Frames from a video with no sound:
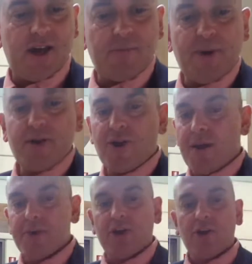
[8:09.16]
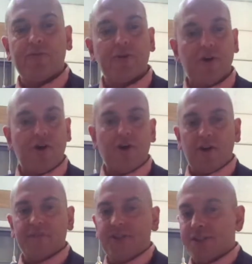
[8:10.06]
panoramic of all
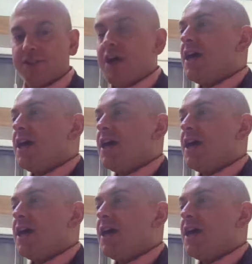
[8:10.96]
of these.